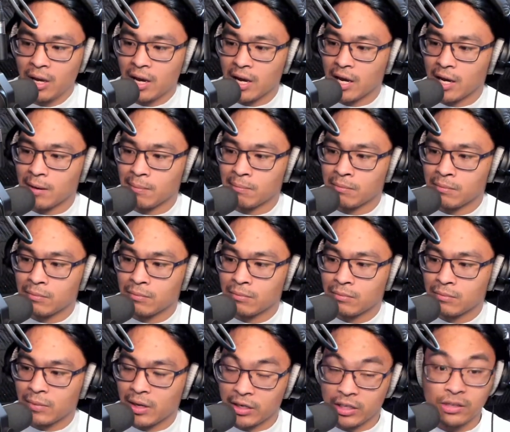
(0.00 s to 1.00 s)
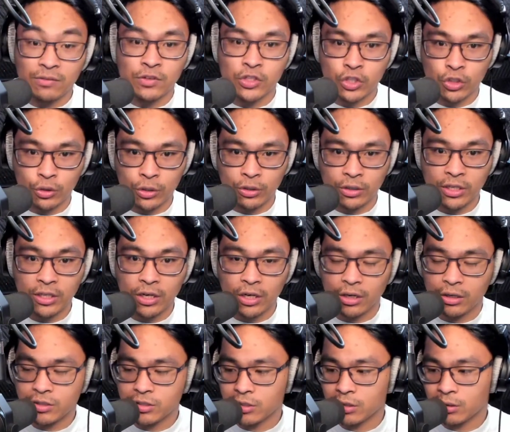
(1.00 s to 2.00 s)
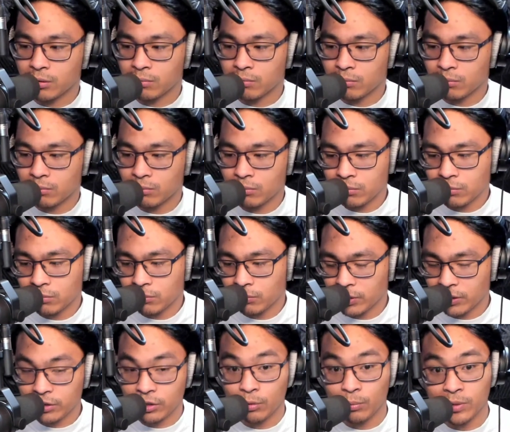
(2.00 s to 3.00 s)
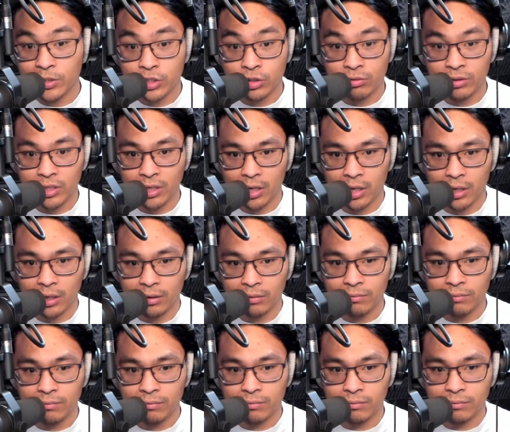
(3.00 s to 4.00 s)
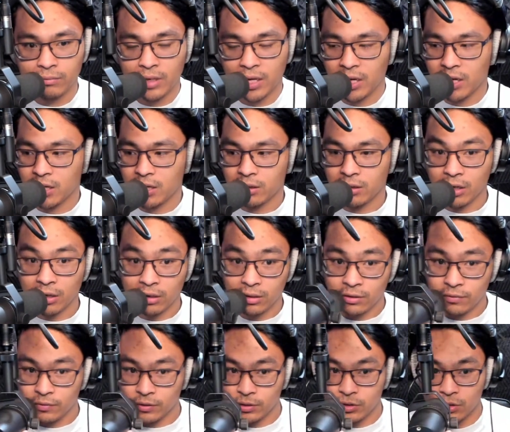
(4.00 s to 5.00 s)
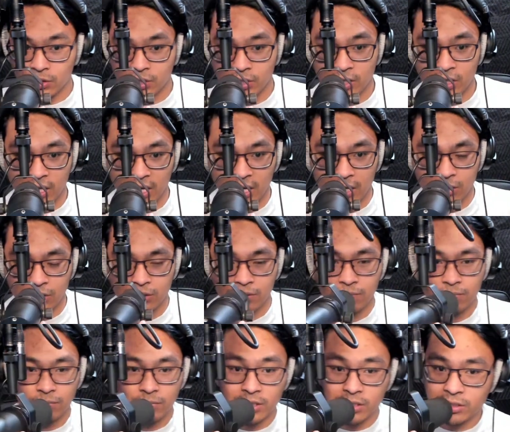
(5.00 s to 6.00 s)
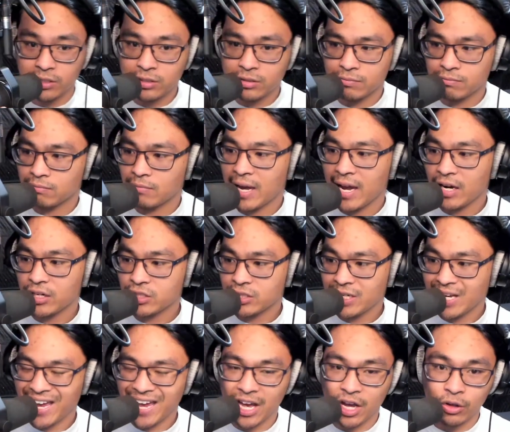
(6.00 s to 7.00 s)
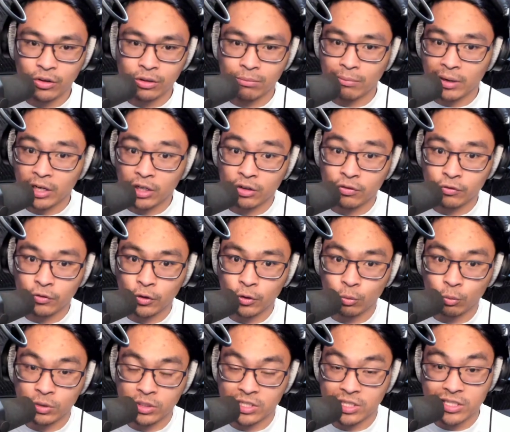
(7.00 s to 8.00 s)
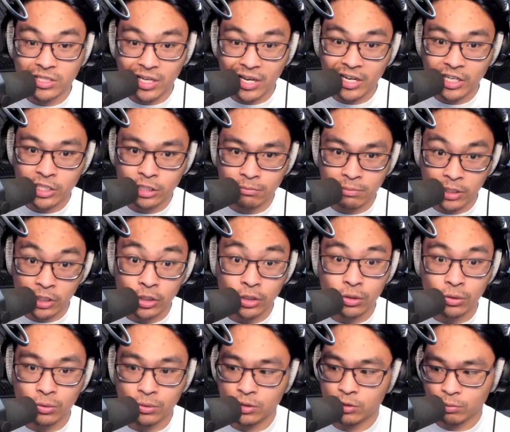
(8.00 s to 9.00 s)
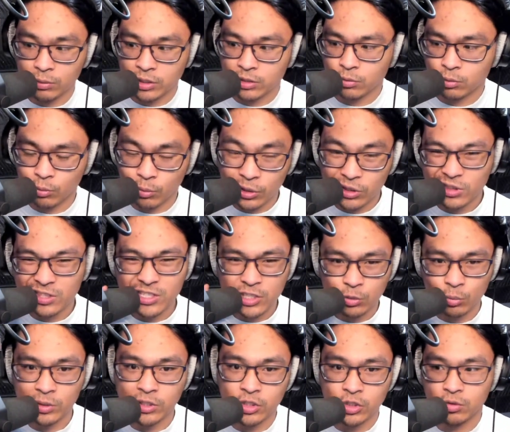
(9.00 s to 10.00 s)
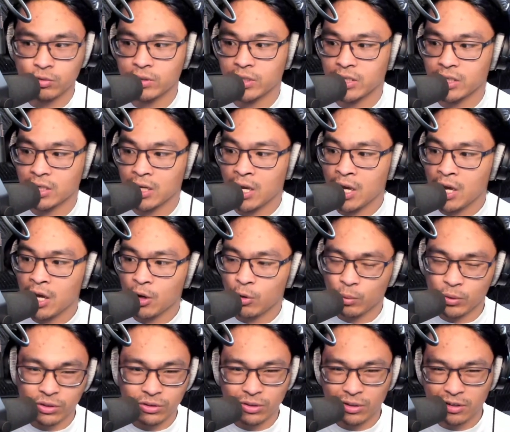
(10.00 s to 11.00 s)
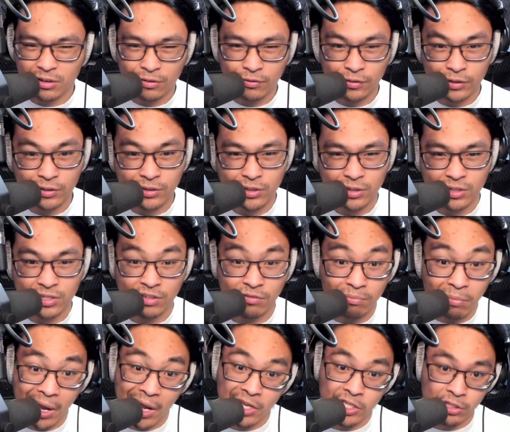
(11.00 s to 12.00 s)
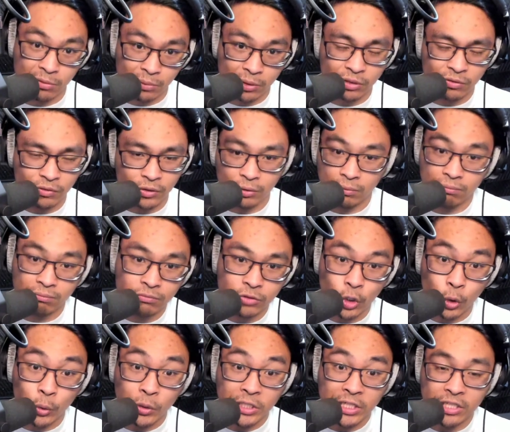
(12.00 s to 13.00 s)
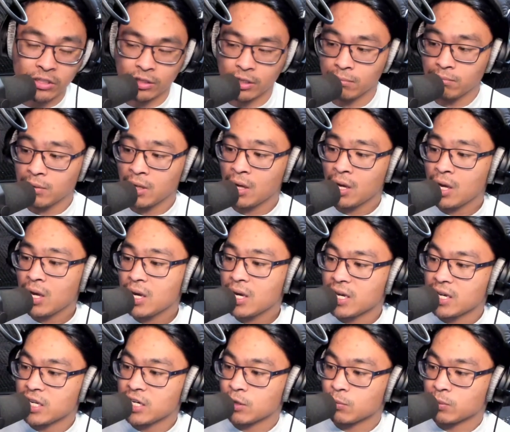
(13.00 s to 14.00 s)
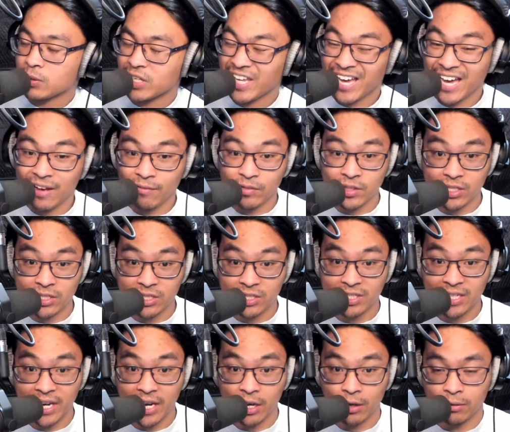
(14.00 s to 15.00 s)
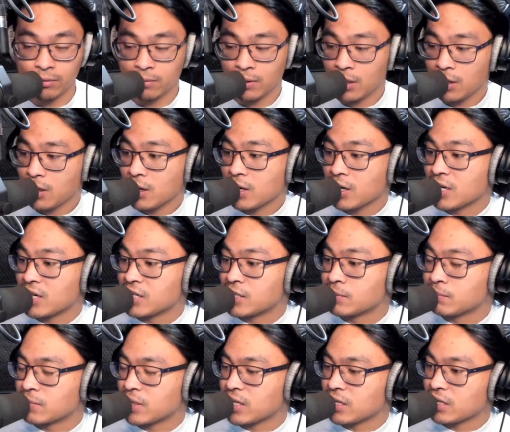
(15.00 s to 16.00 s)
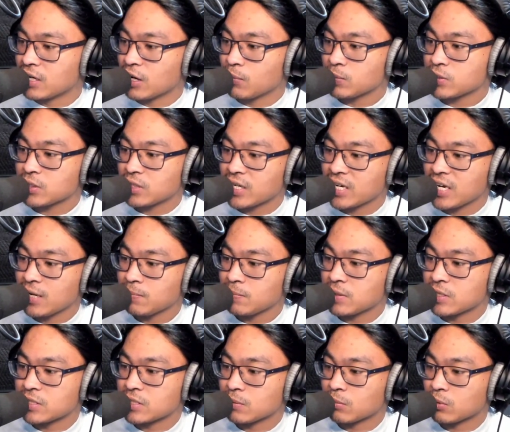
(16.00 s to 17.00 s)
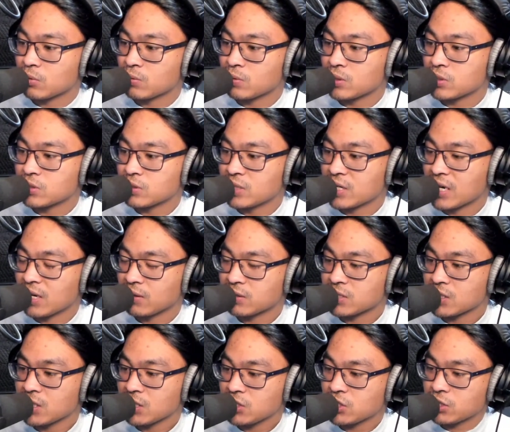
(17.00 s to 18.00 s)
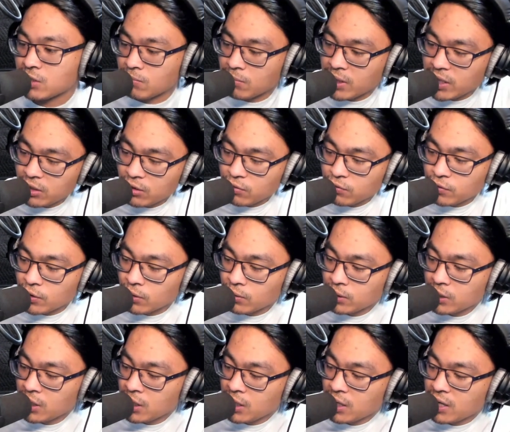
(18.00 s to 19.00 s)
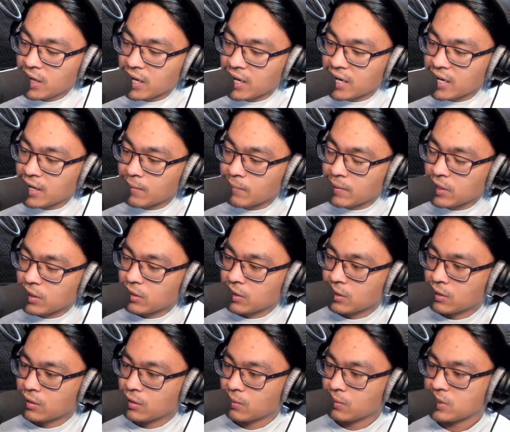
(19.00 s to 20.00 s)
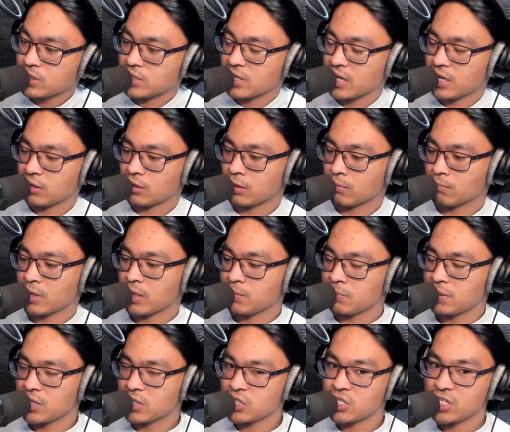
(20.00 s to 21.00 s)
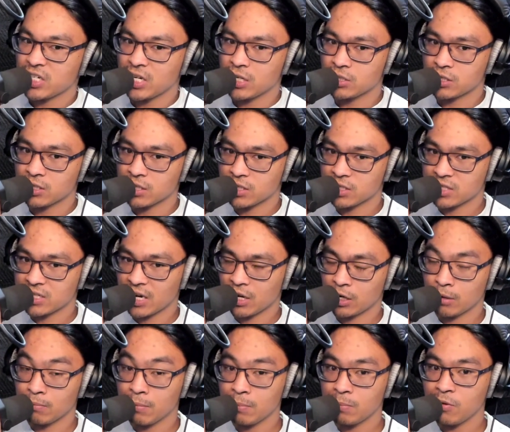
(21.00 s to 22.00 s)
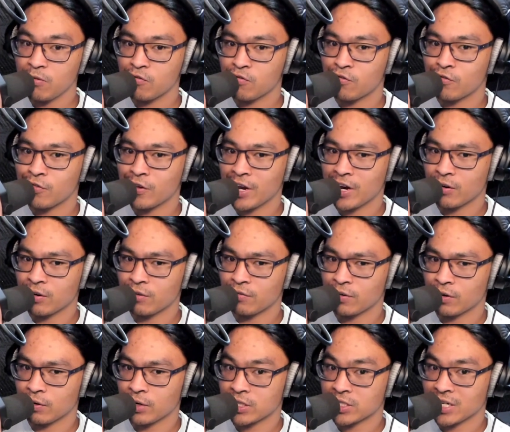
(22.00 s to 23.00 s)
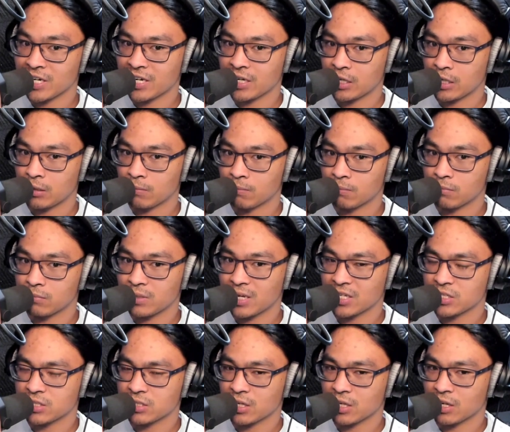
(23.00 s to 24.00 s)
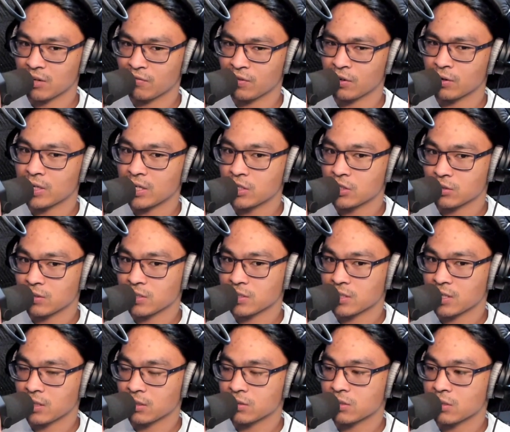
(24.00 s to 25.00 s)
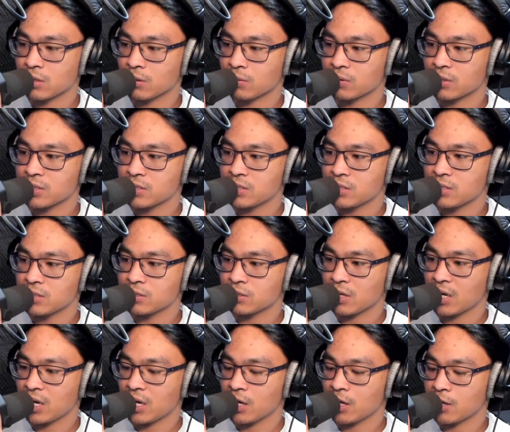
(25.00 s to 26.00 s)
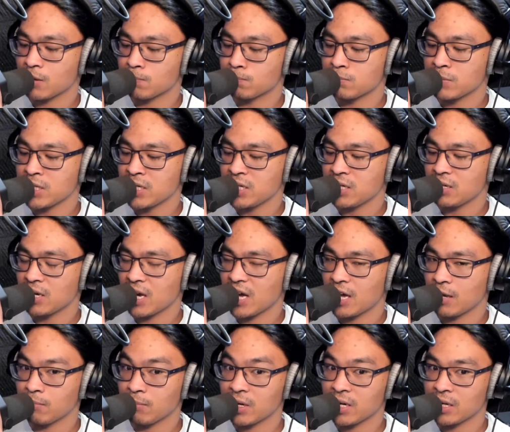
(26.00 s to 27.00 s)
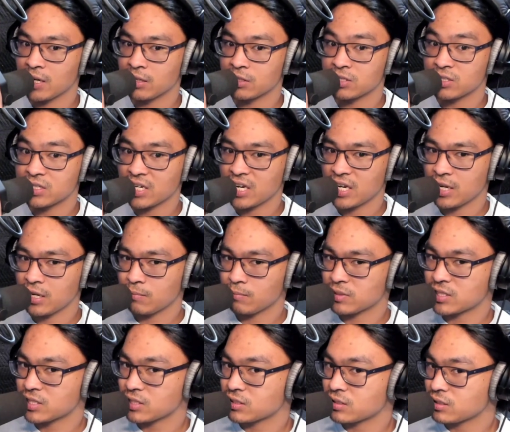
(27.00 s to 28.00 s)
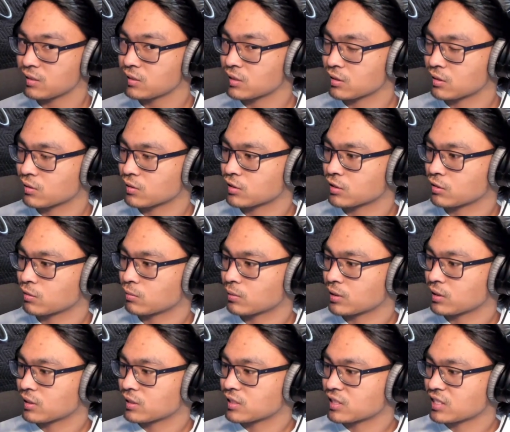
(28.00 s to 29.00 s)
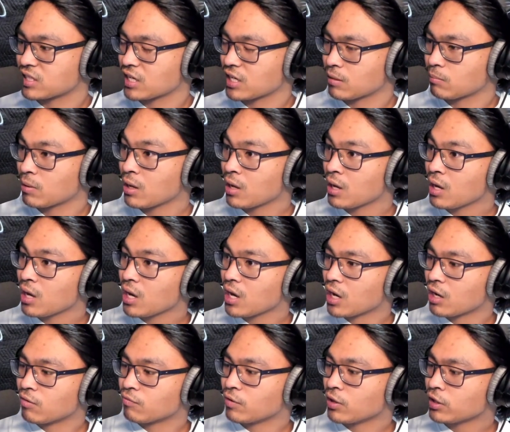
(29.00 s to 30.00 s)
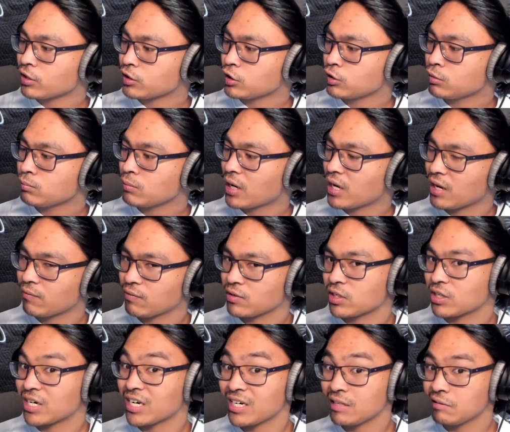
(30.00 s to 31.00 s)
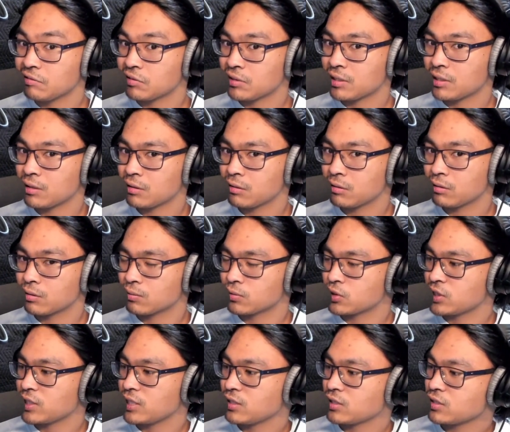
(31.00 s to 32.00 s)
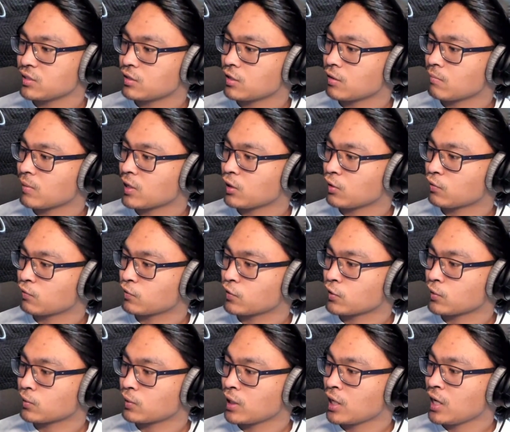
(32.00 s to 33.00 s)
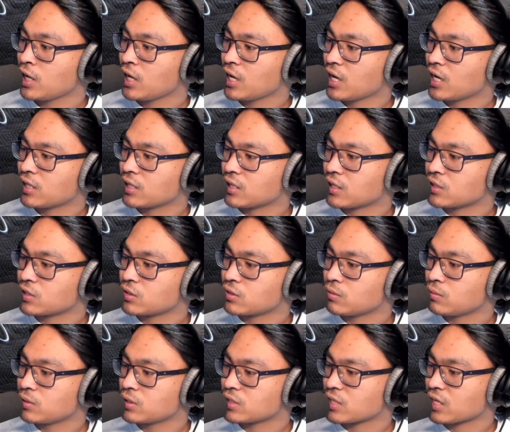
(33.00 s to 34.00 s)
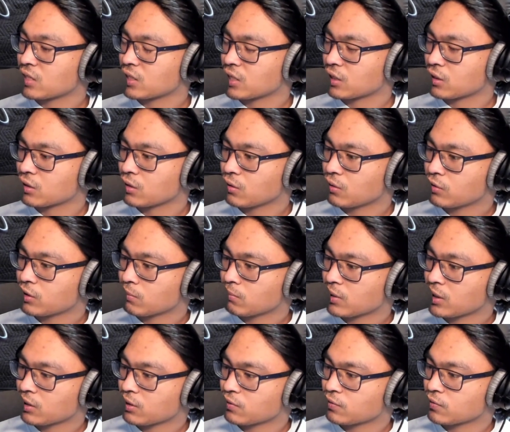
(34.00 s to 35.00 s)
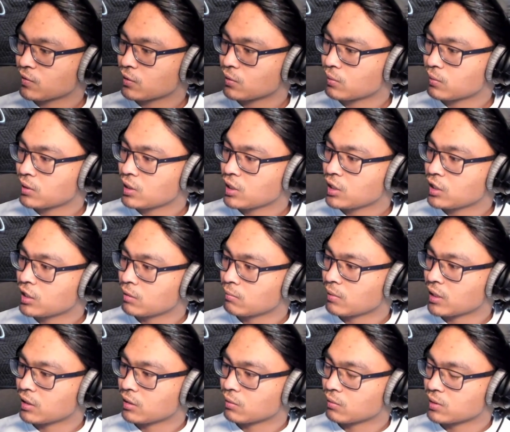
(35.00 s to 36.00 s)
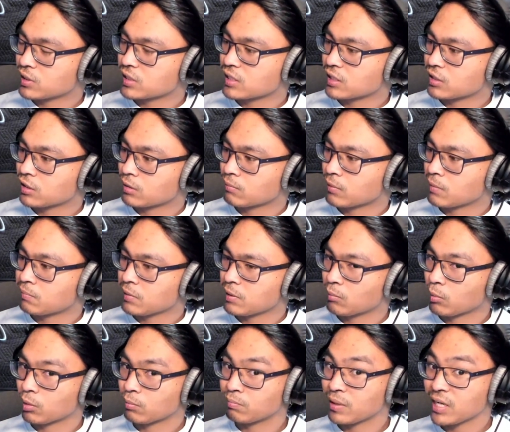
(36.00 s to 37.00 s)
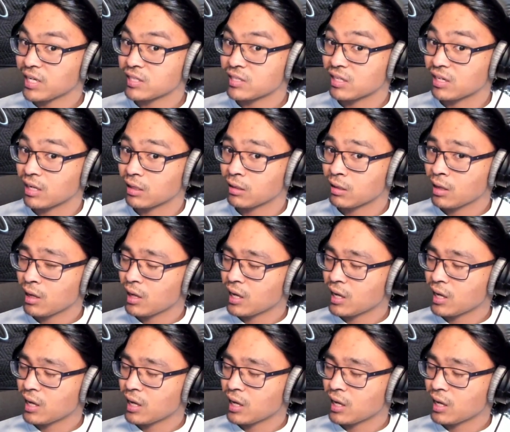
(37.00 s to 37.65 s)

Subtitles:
I can even show you here. So with the windscreen on and none of the filters engaged, this is actually how the microphone was designed to be used, was with this windscreen, with none of the filters if possible, if you don't need them, and it will have this sound. And now what's going to happen is I'm going to now touch the microphone, and you're going to notice that there might be a change in the sound. It might be very, very tiny. That's very interesting. So this is me at my same distance and also with the same volume. I haven't done anything, no changes to the microphone. And then as soon as I let go of the microphone, you might notice that there might be more bass in it.